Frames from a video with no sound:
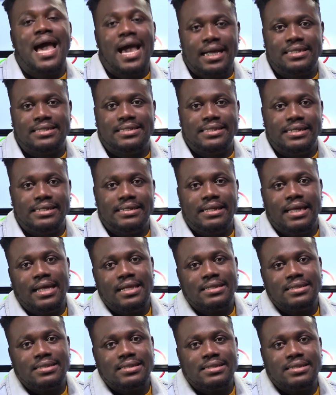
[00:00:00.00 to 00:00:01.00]
actor.
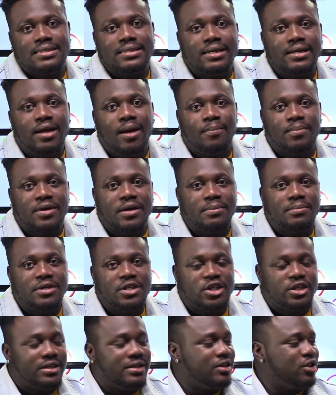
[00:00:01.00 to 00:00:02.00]
Turn Up
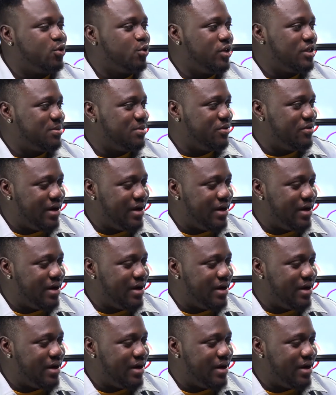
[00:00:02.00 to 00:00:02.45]
Commissioner joins me